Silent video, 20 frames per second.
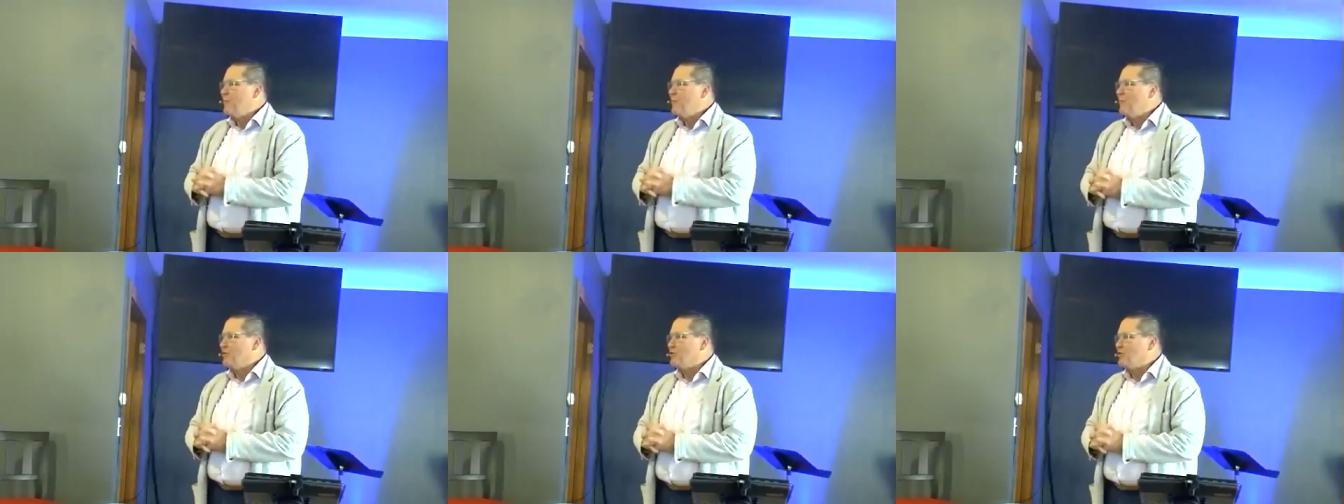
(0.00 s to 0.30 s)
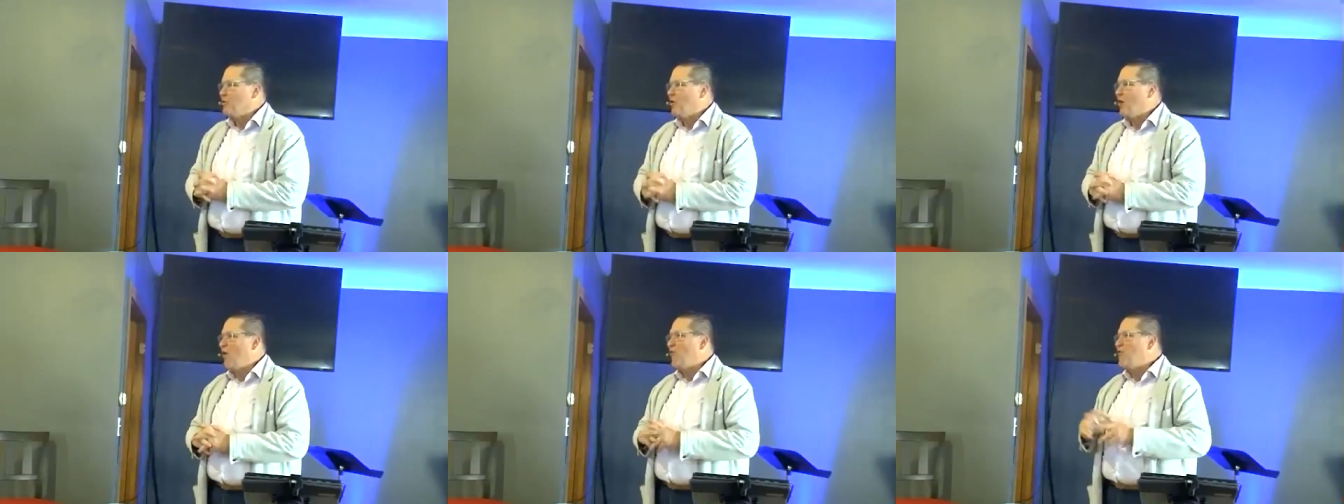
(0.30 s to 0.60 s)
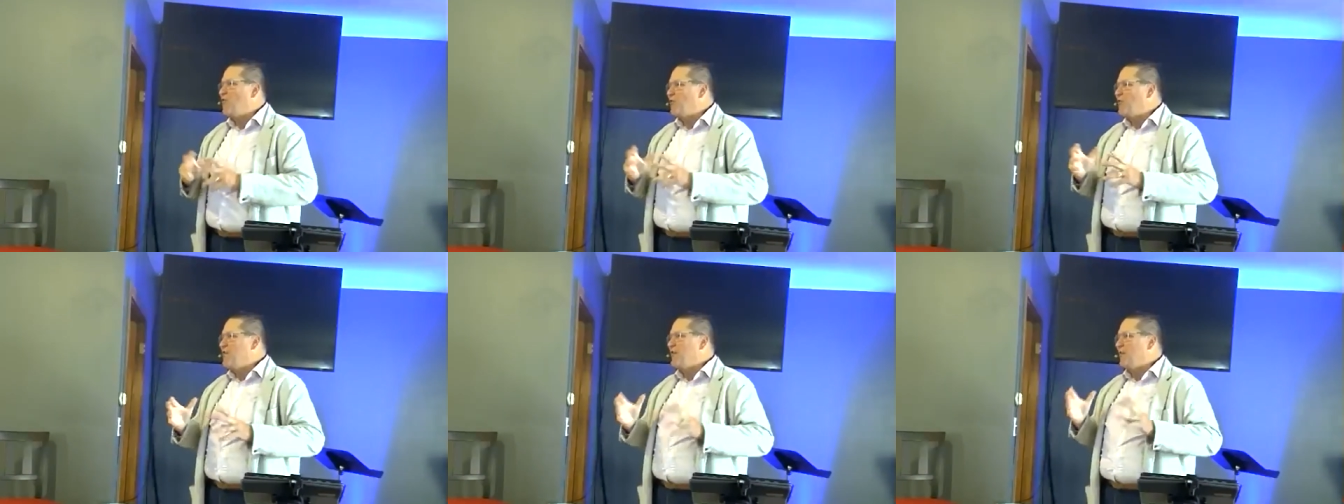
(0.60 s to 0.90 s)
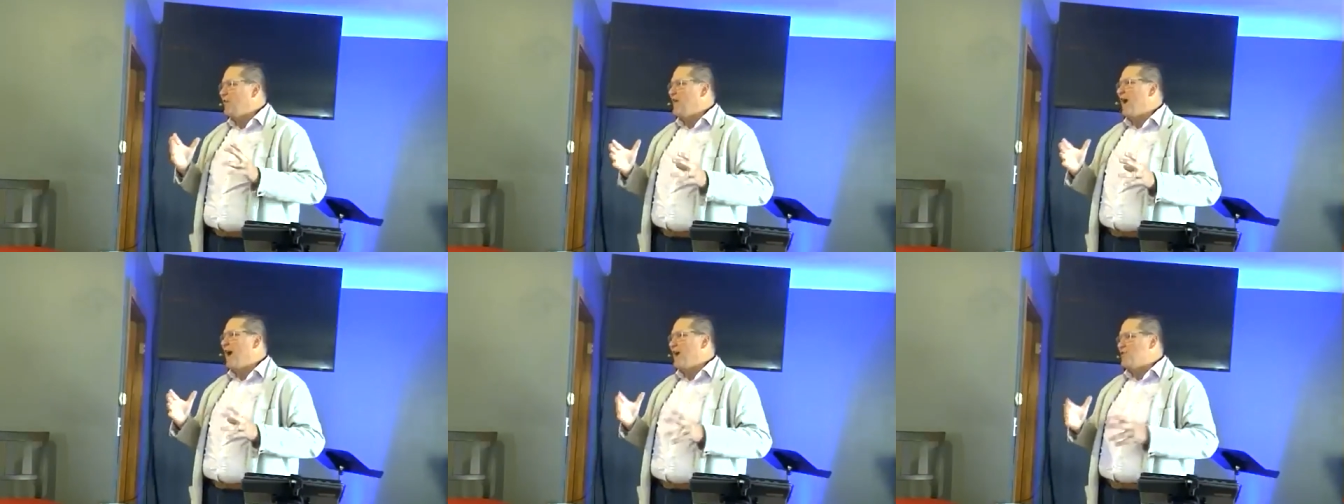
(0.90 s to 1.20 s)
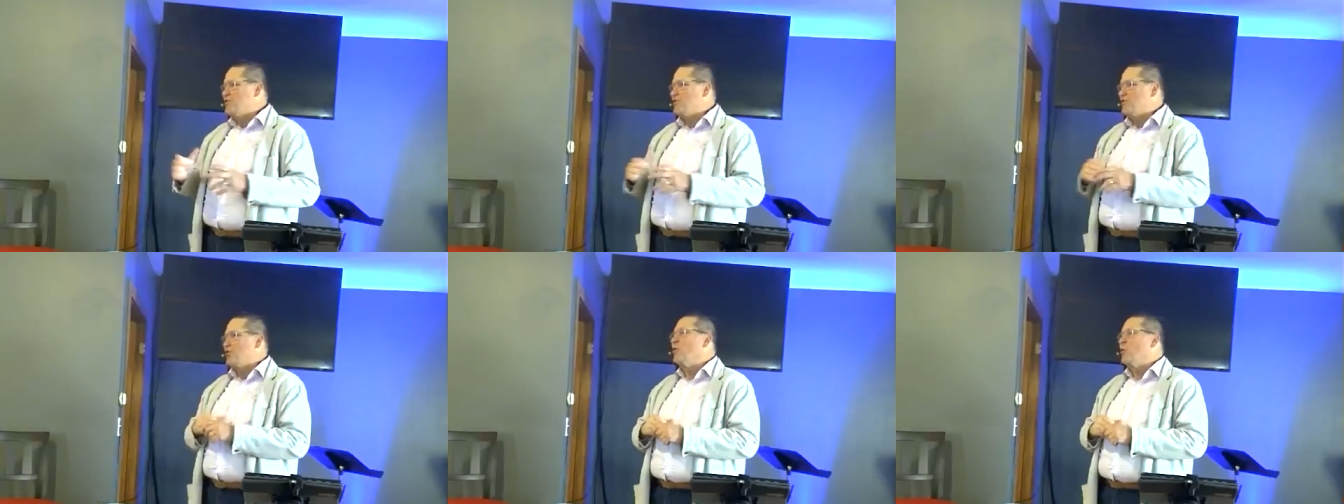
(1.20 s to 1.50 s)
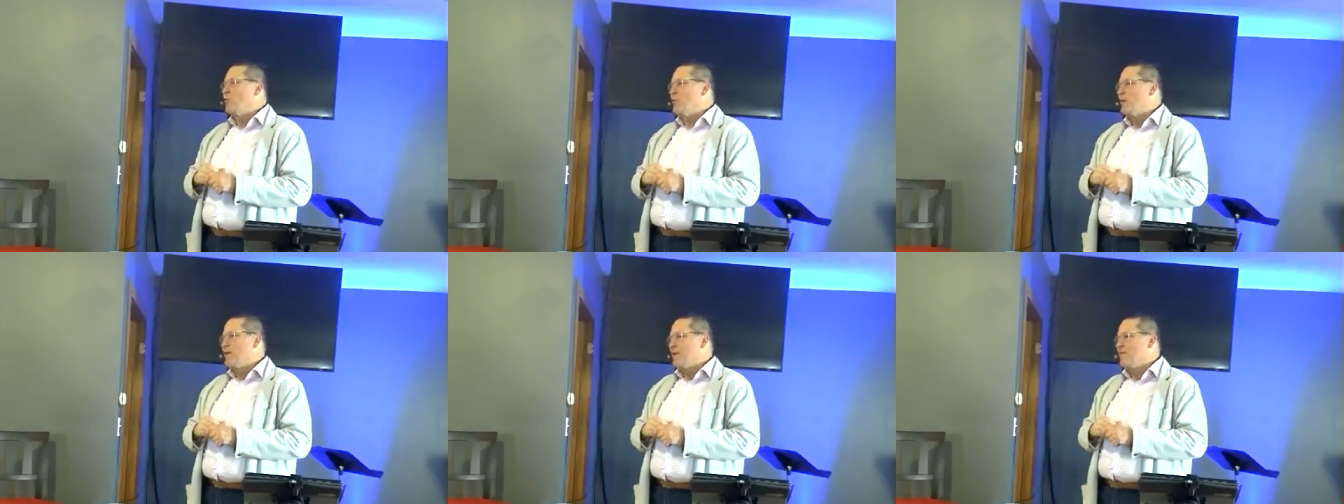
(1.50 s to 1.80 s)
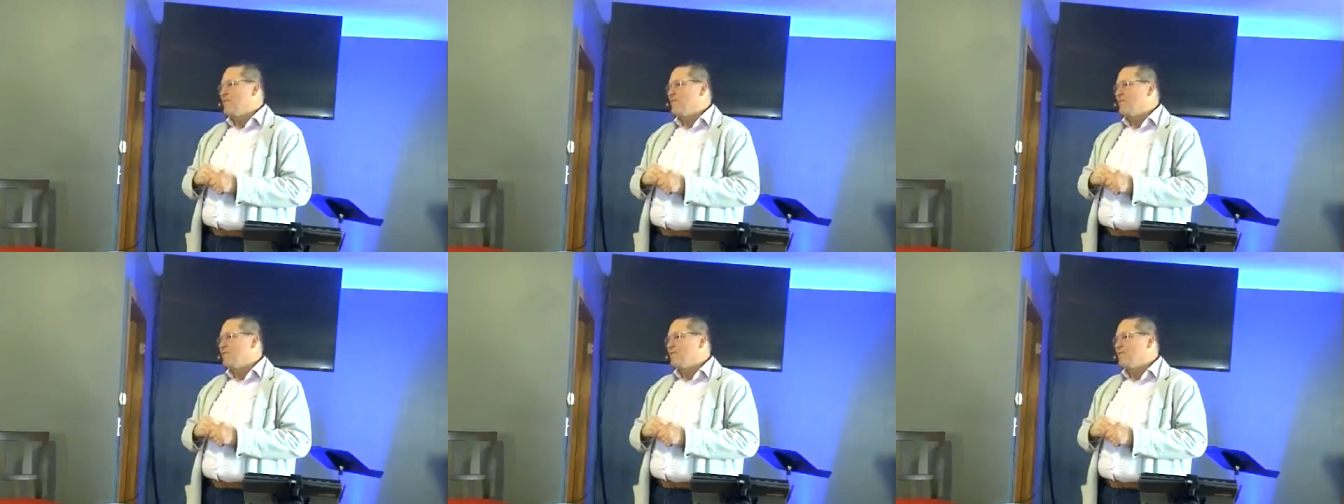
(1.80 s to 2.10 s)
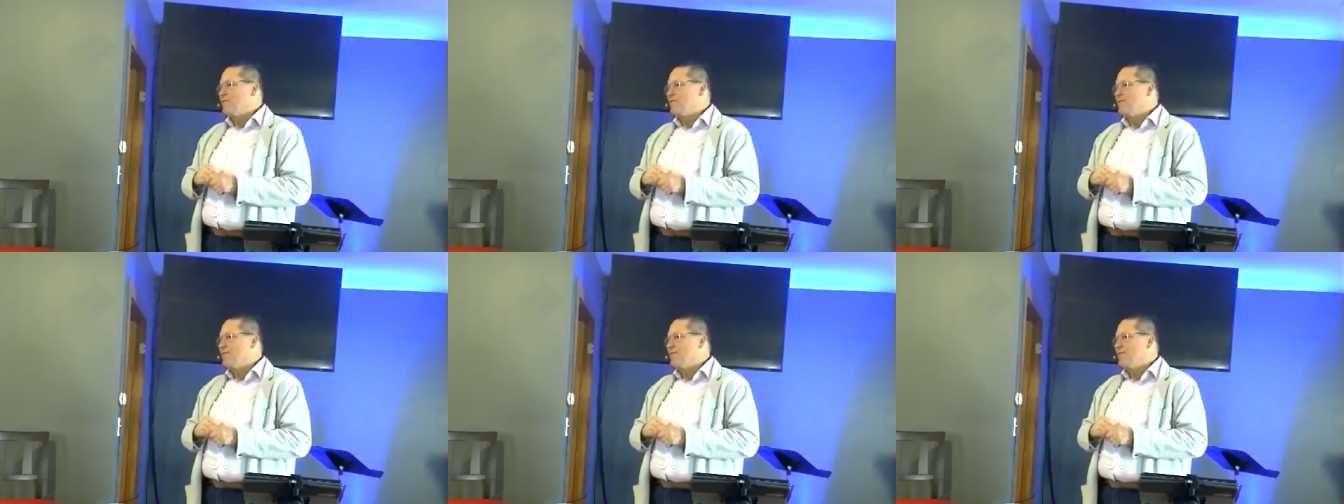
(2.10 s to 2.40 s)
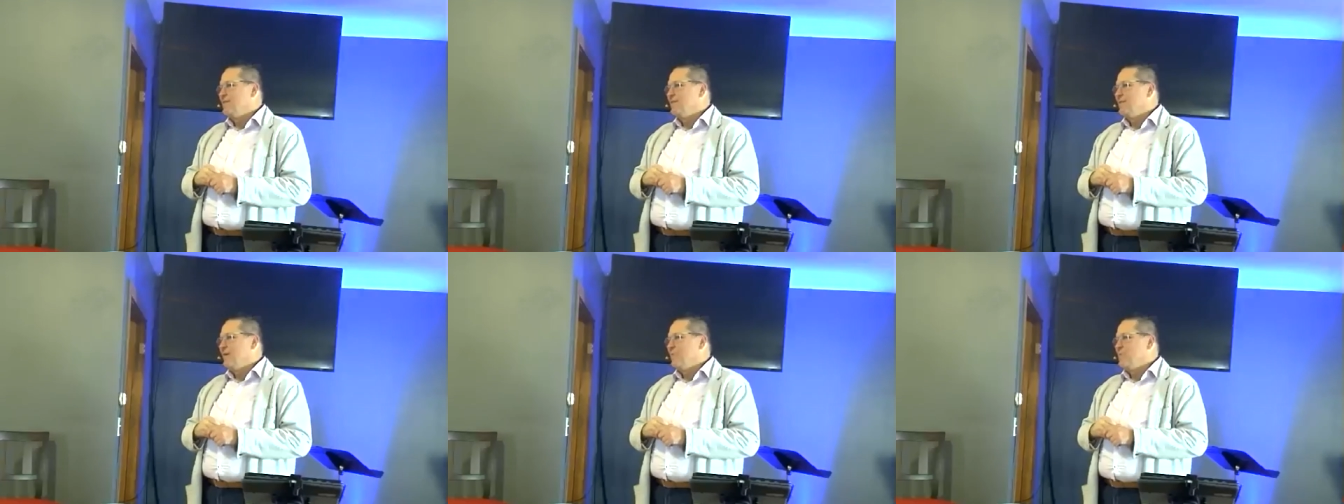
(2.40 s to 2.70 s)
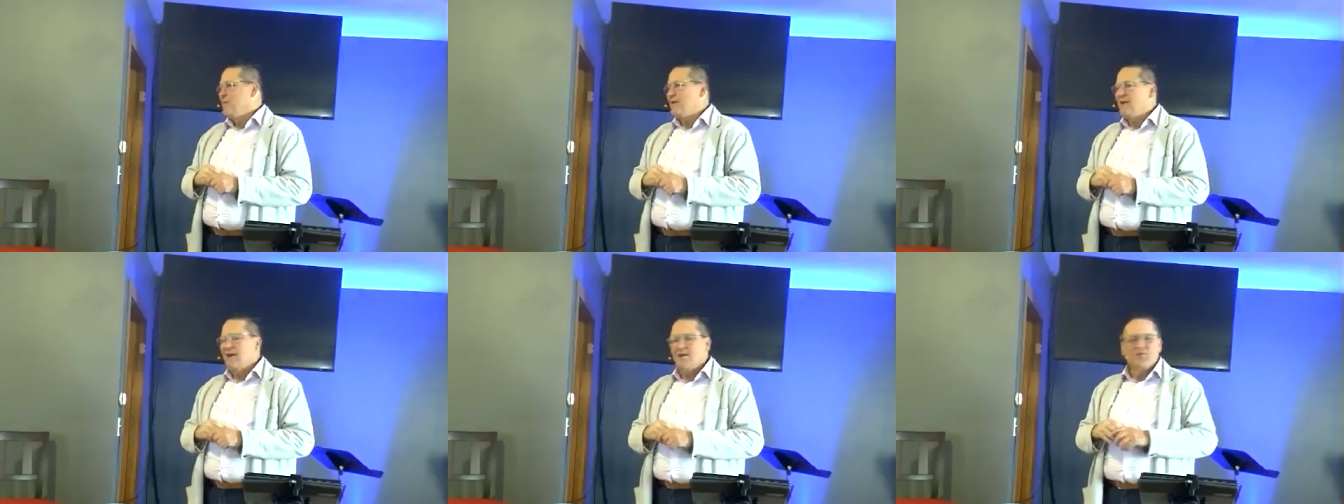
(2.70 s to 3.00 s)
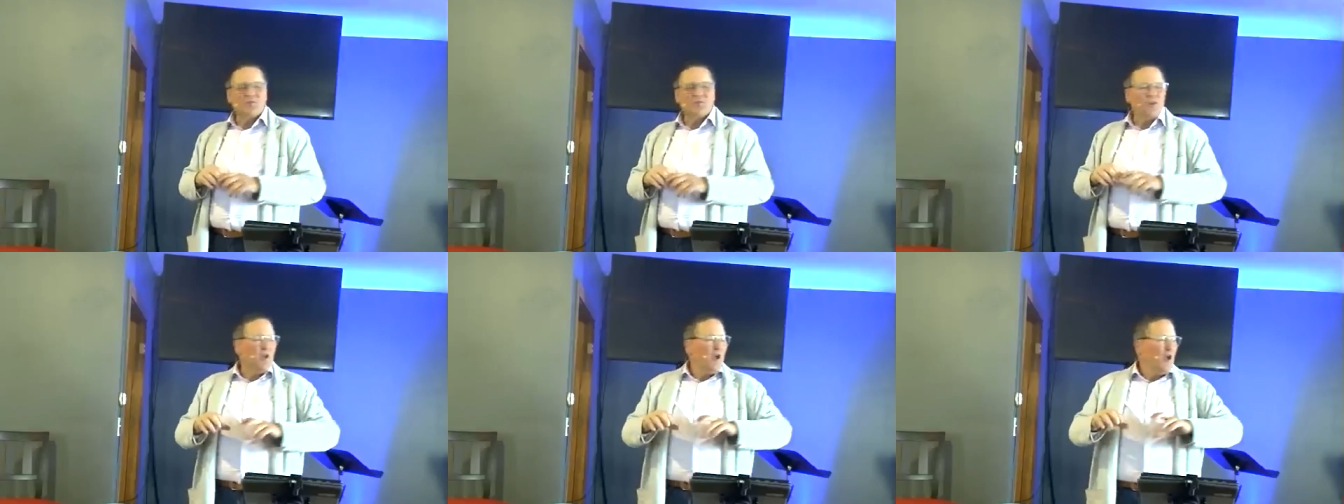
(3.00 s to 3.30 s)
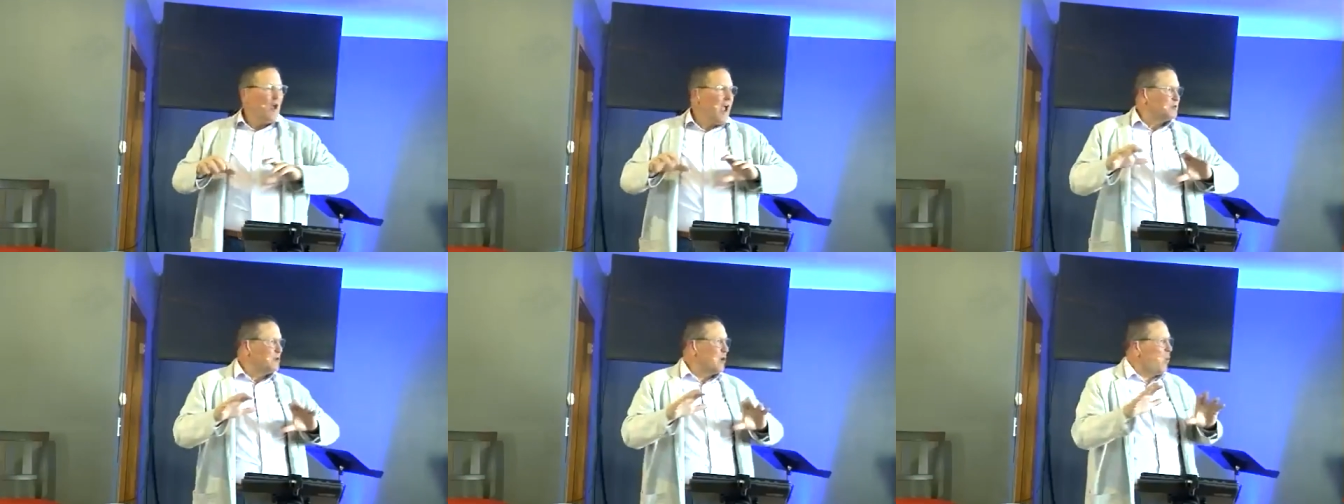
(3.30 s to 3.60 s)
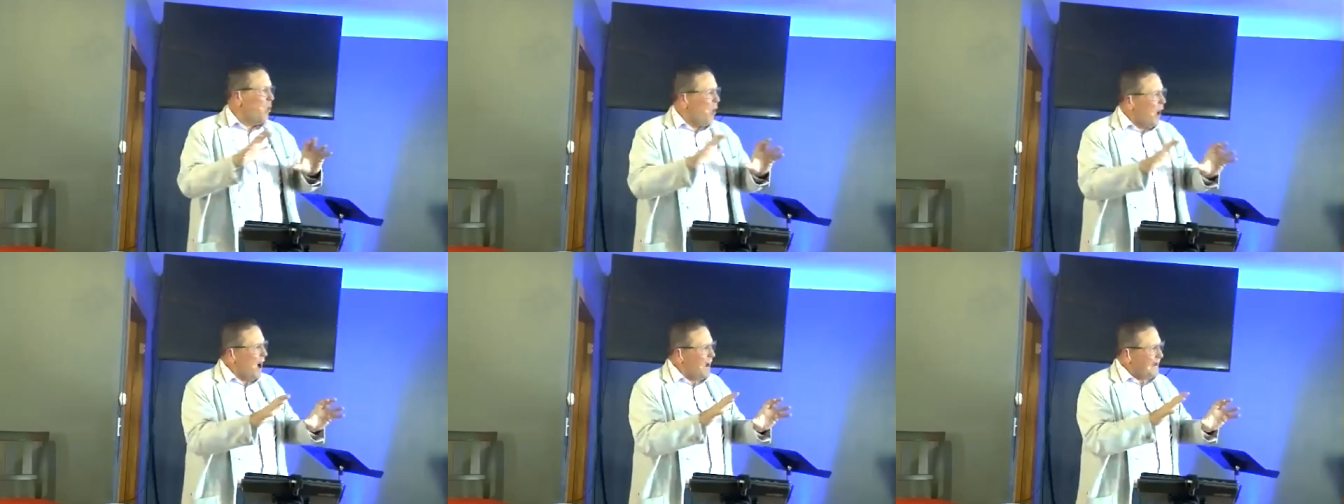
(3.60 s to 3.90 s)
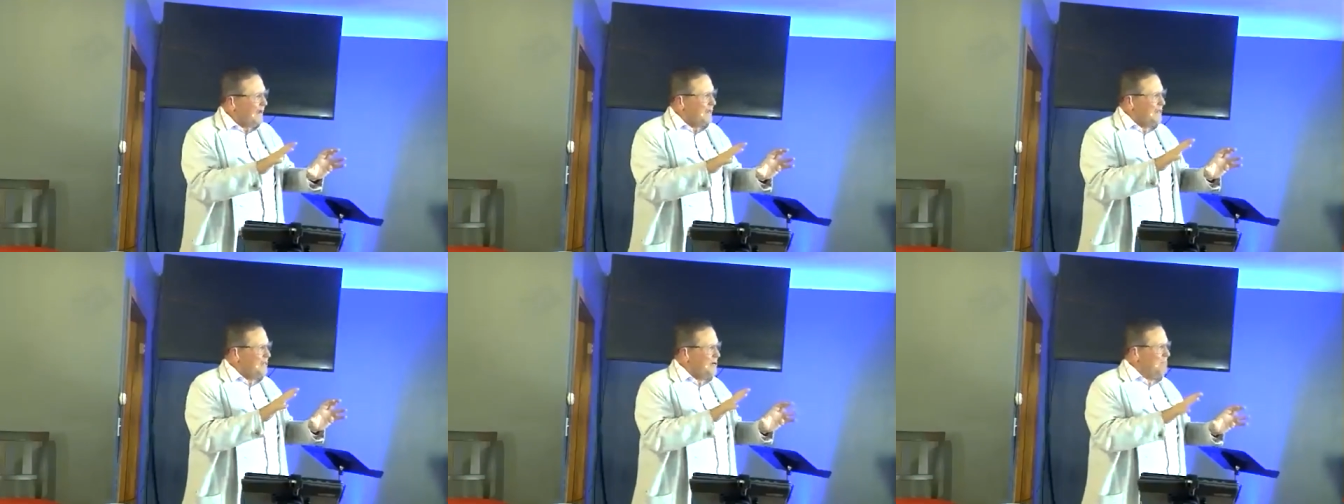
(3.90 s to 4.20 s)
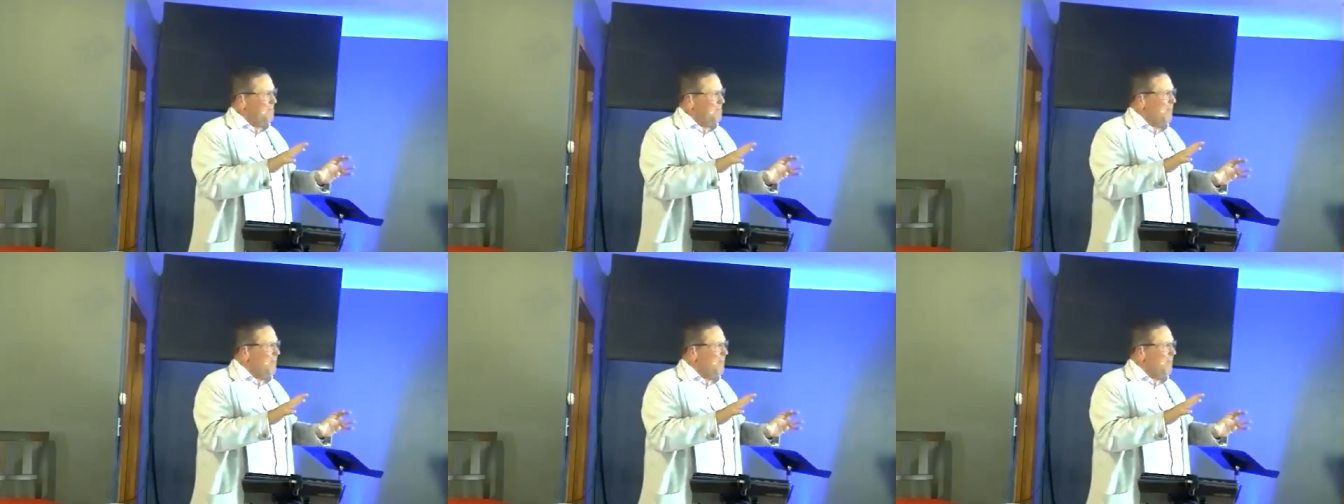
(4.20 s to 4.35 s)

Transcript: in what's called theological winds. Because as we walk into